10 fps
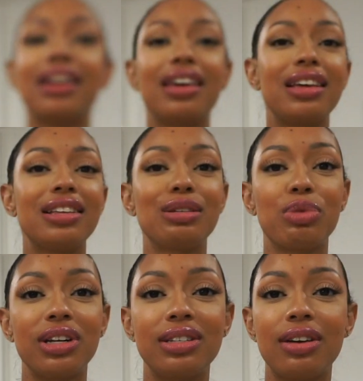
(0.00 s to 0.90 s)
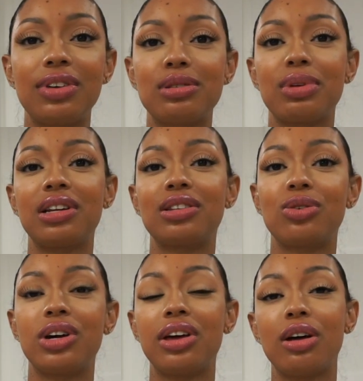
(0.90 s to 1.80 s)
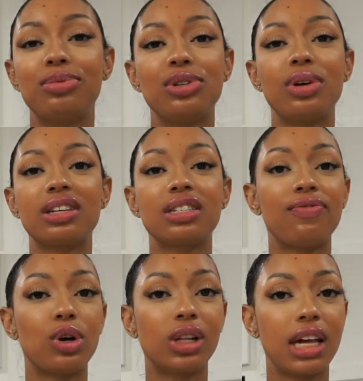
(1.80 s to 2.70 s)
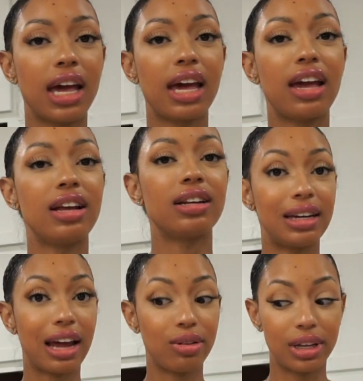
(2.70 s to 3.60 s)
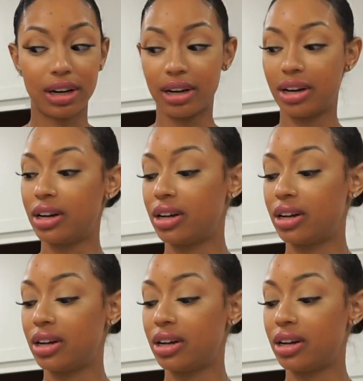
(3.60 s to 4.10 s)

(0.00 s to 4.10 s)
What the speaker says: it's pretty self-explanatory. It helps you exfoliate down there.